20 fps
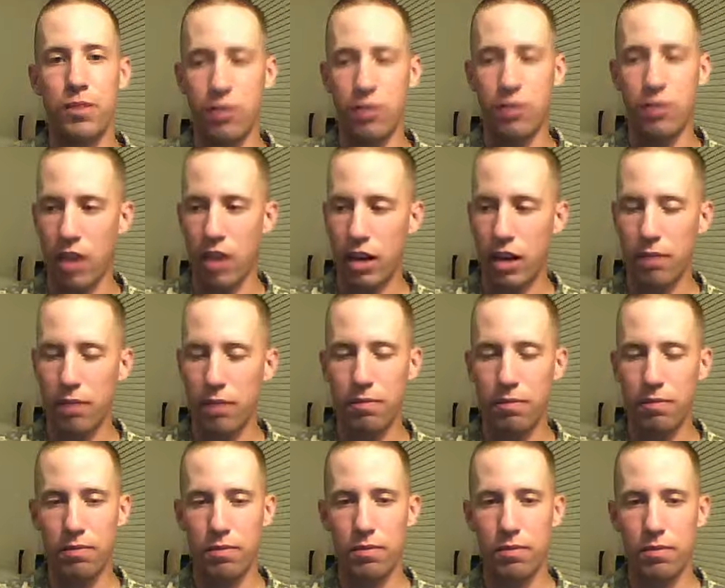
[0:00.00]
Take it,
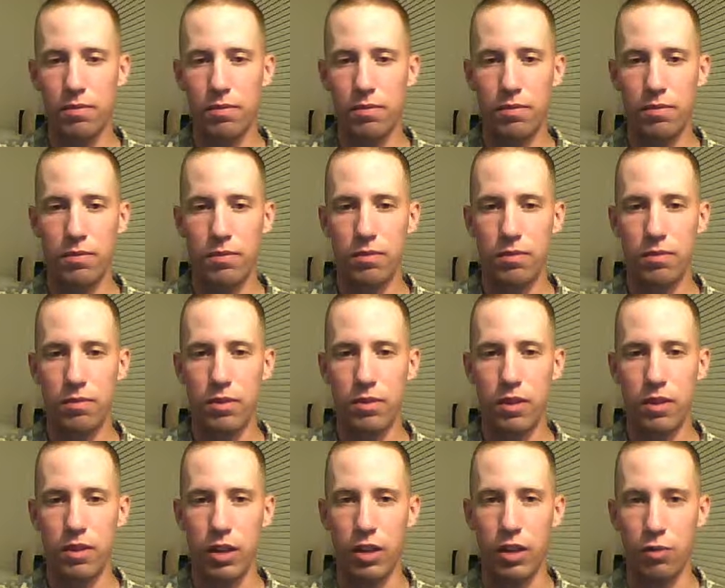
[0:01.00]

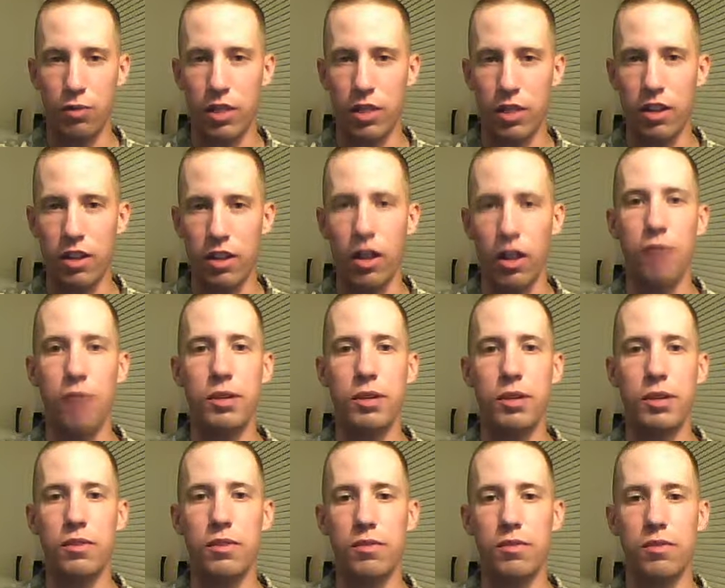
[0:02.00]
live with it, love it.
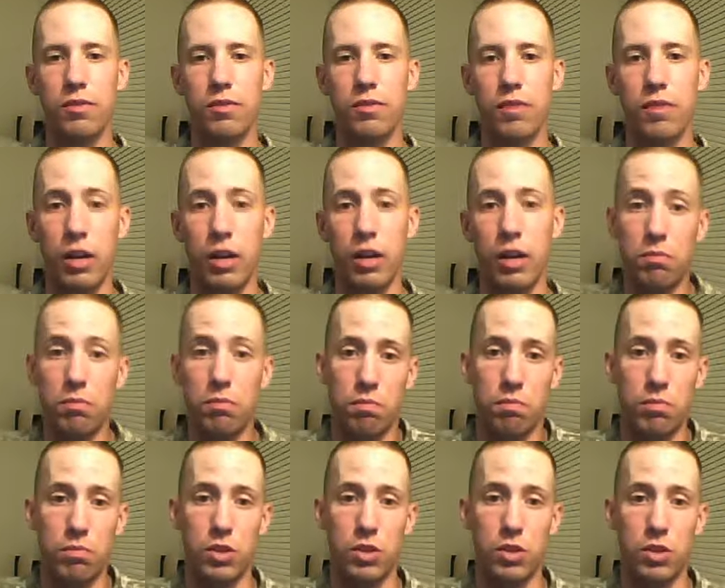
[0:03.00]

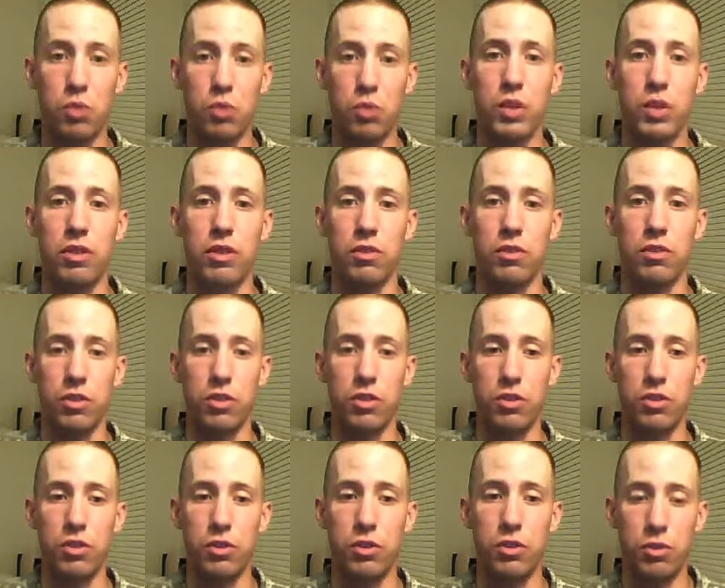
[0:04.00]
You will.
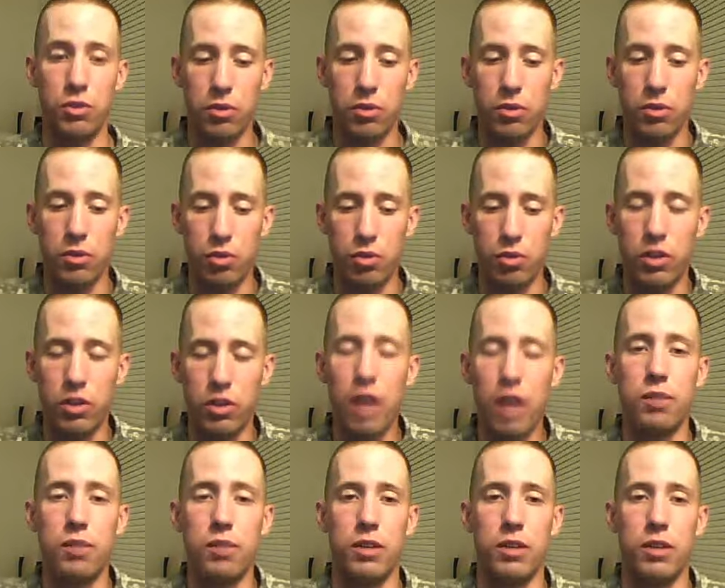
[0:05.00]
You'll
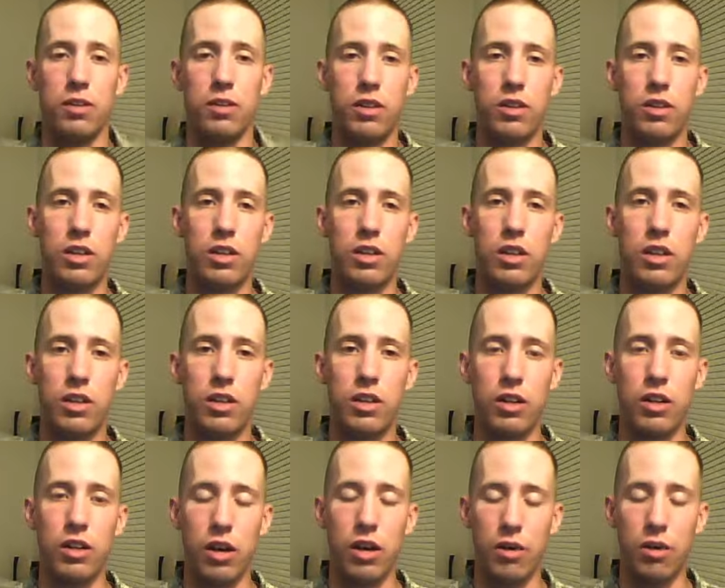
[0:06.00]
love it. You
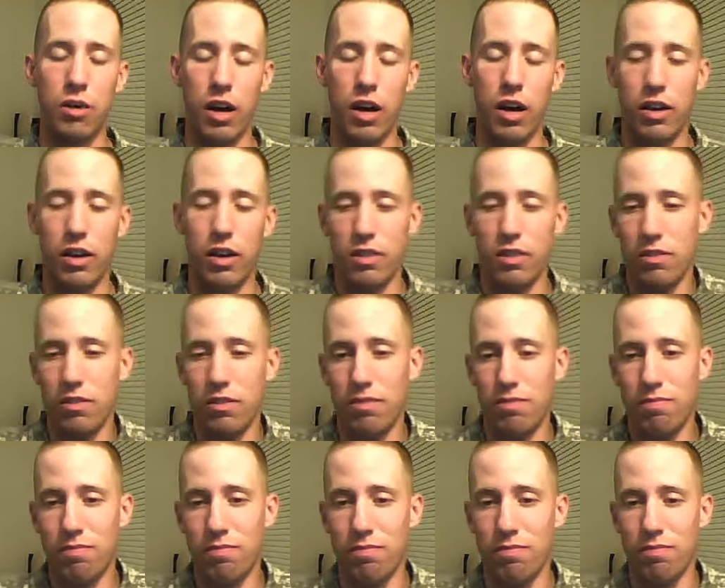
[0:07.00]
know,
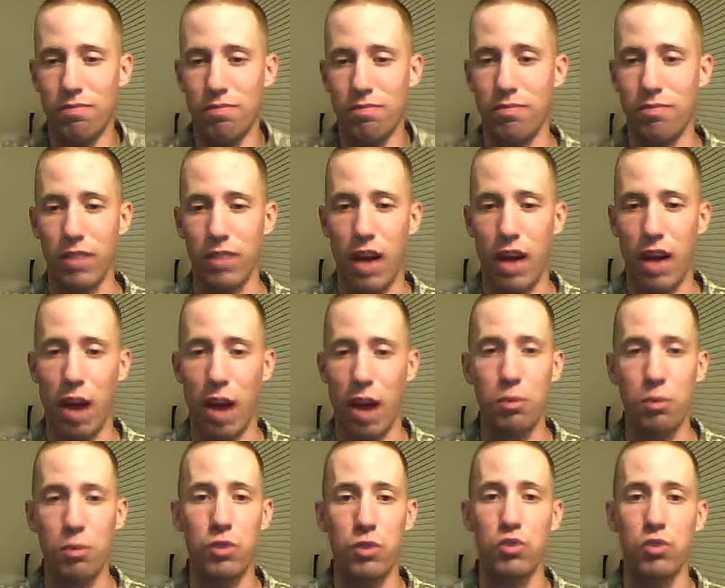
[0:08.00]
I
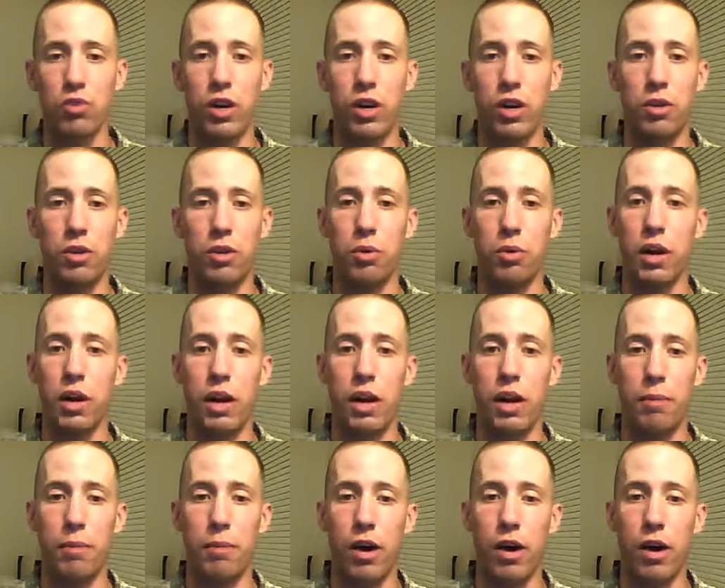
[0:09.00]
wouldn't trade who I
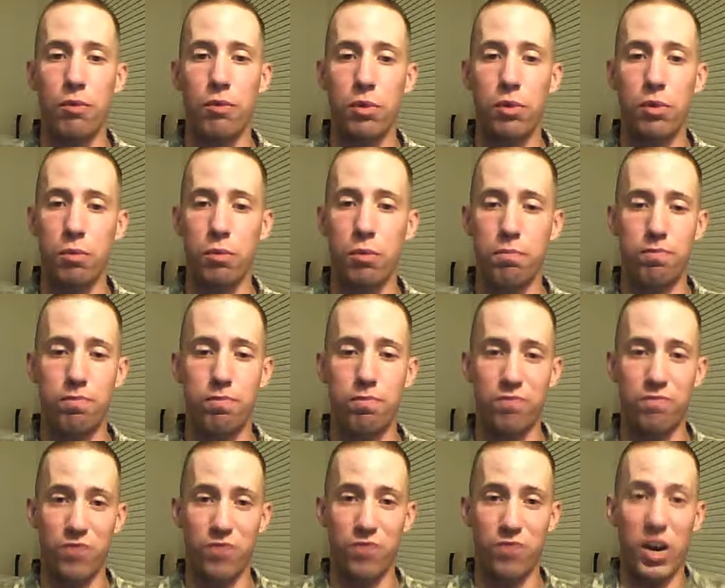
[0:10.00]
am now
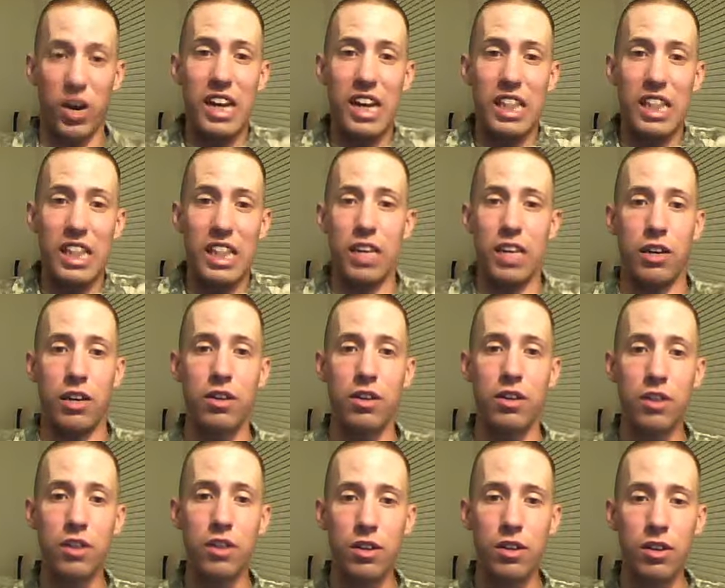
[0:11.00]
for anything.
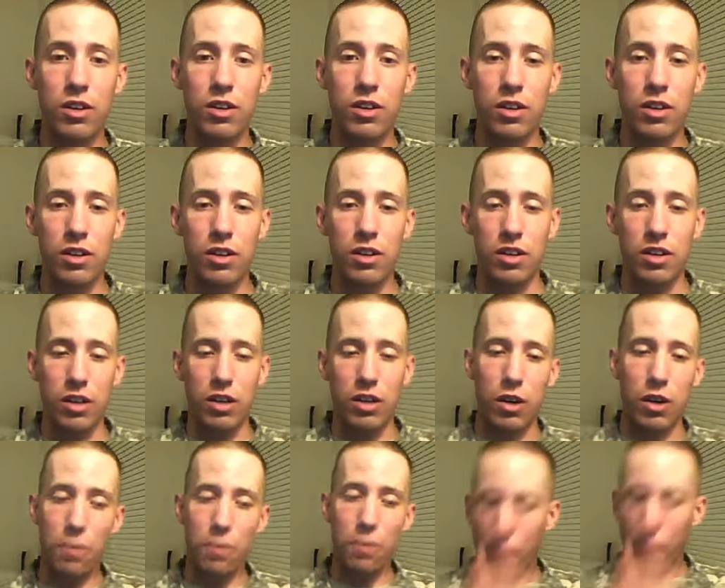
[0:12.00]
You
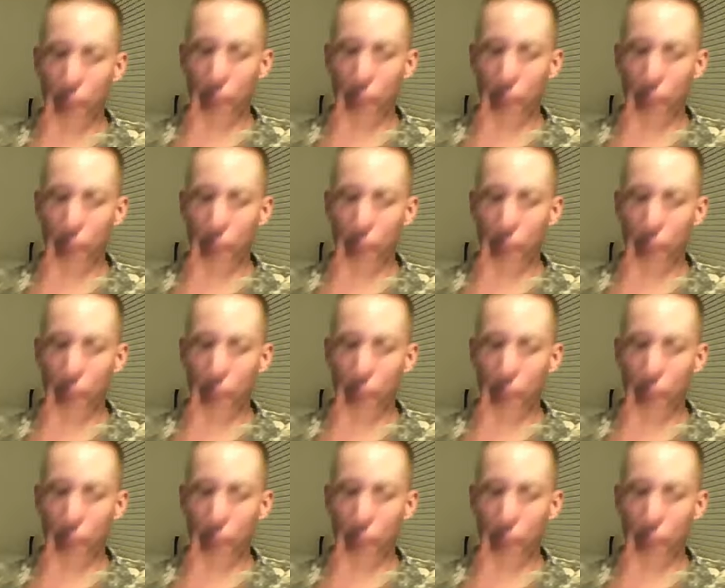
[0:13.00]
know.